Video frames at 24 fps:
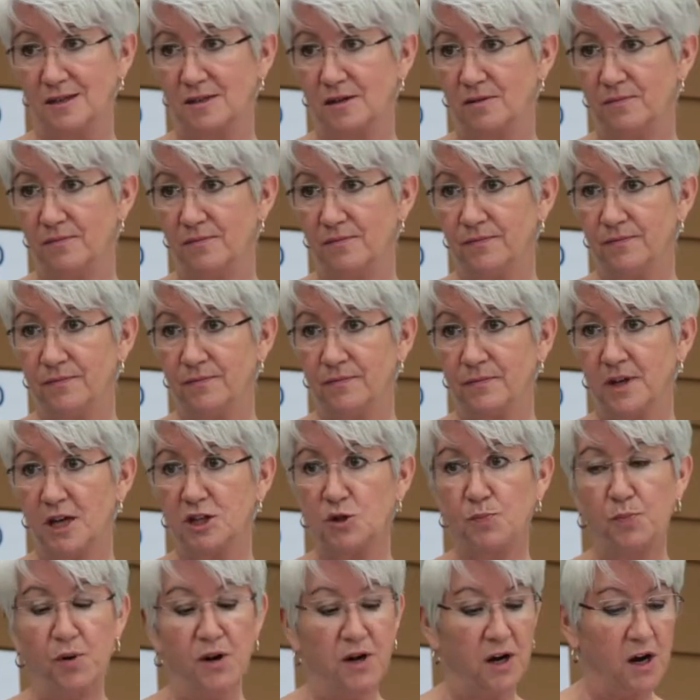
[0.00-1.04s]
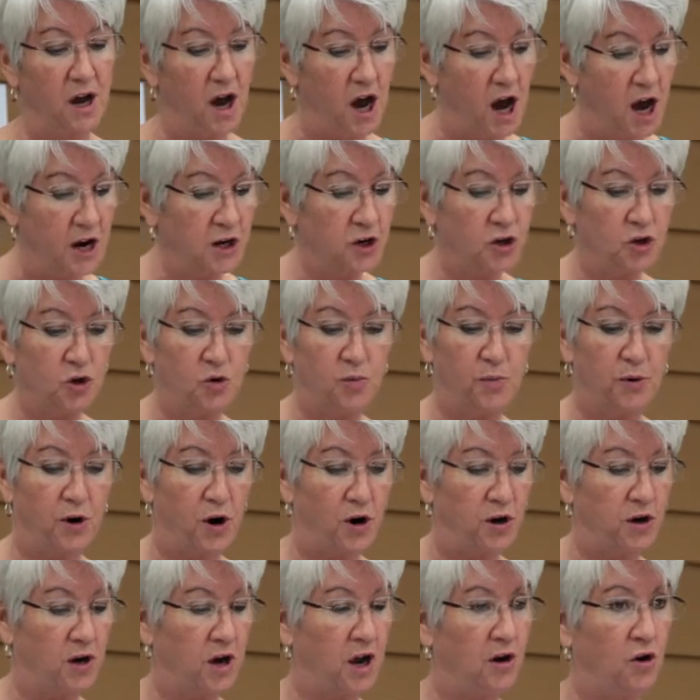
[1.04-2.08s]
system. It's put an undue
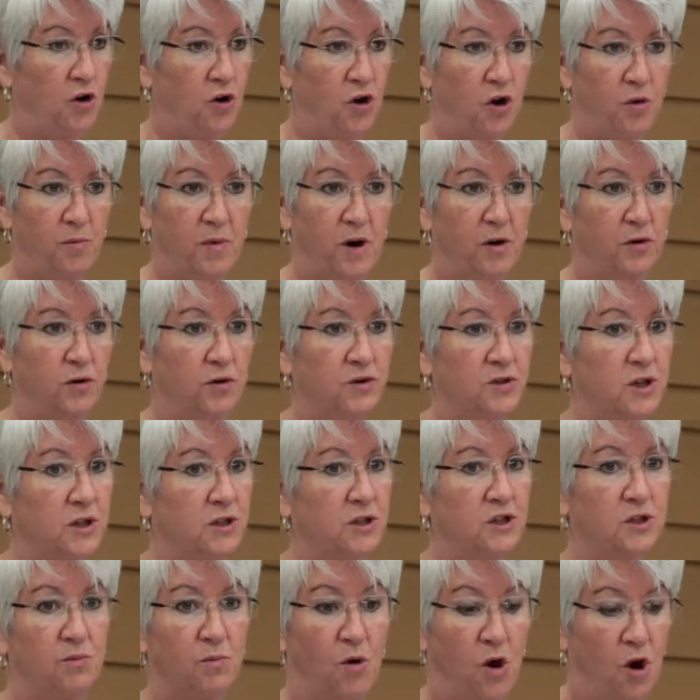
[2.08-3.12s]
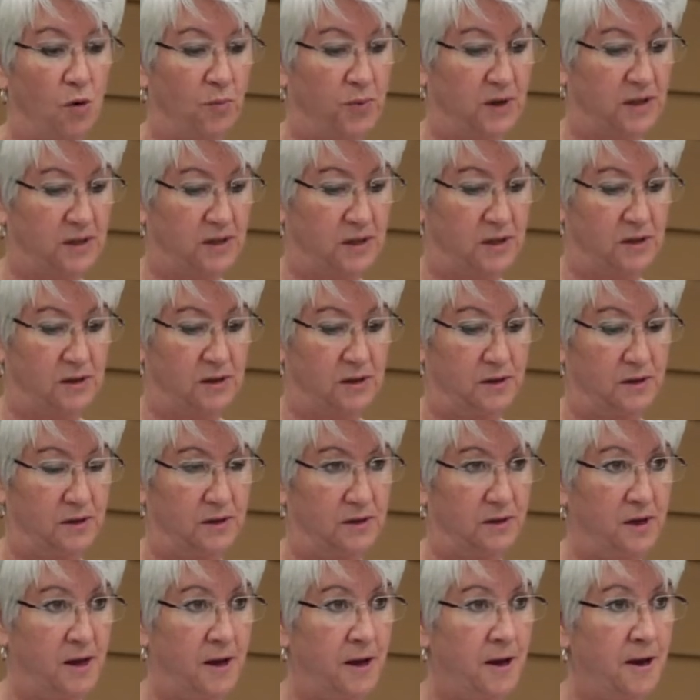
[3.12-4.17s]
burden on homeowners and small
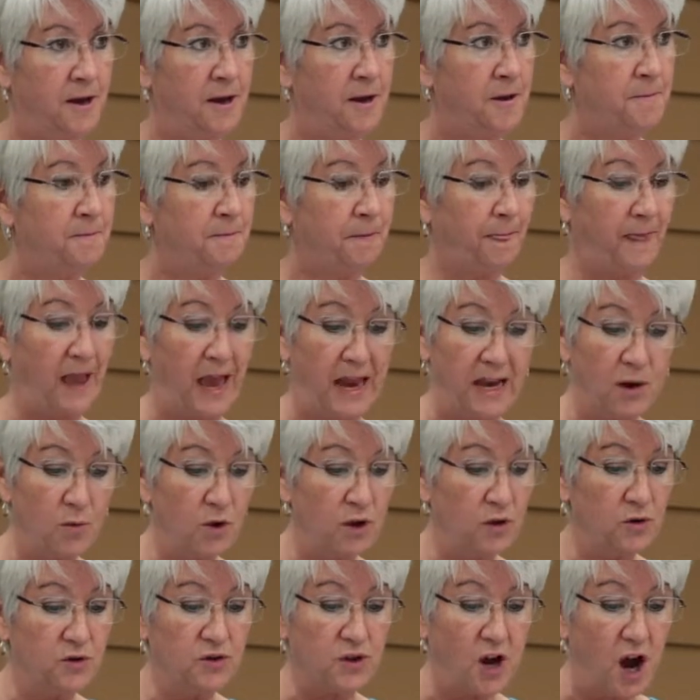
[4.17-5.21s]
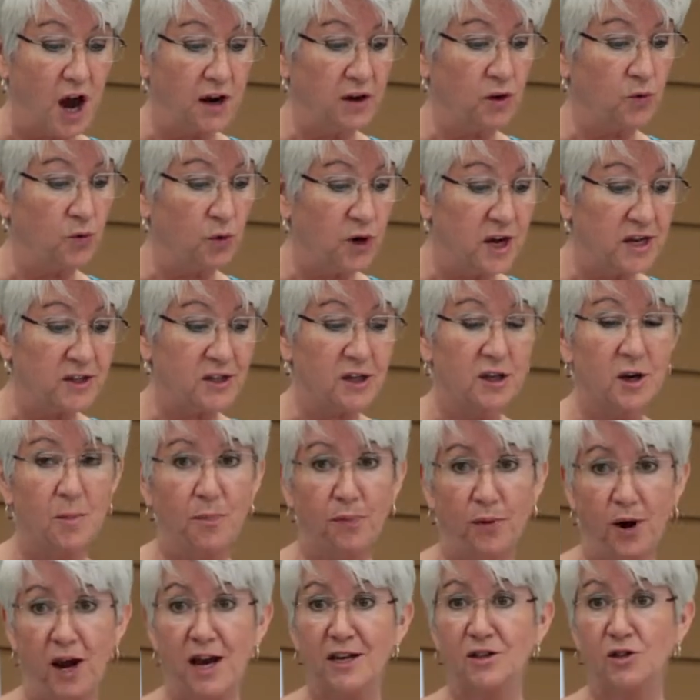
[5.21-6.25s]
businesses. Anyone who's gotten a
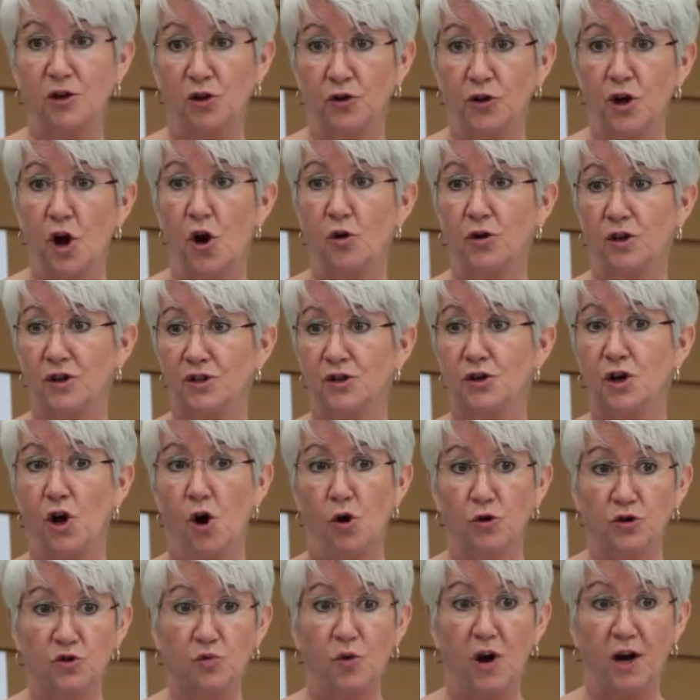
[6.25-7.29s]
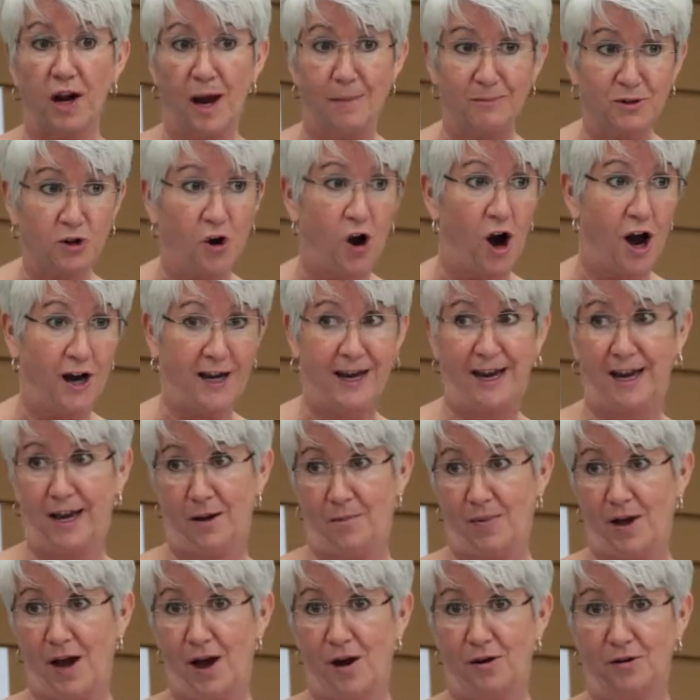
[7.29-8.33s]
recent appraisal notice knows what I'm
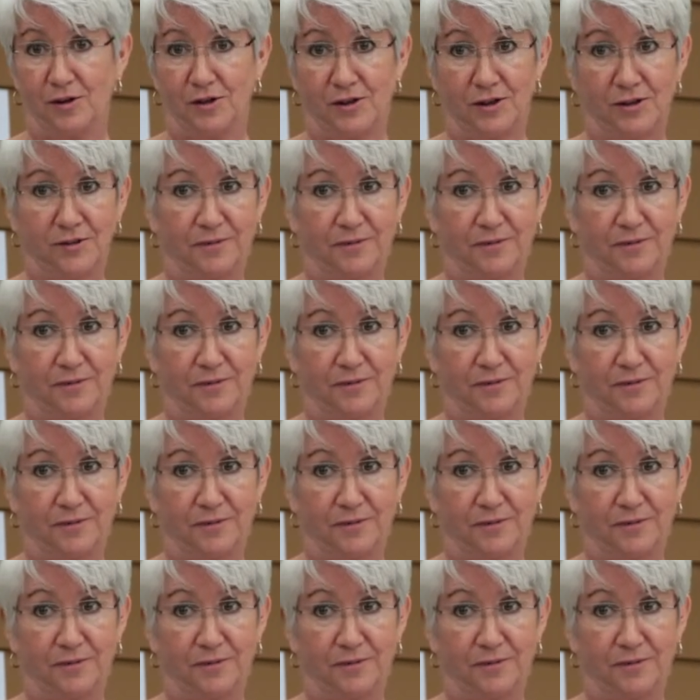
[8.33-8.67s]
talking about.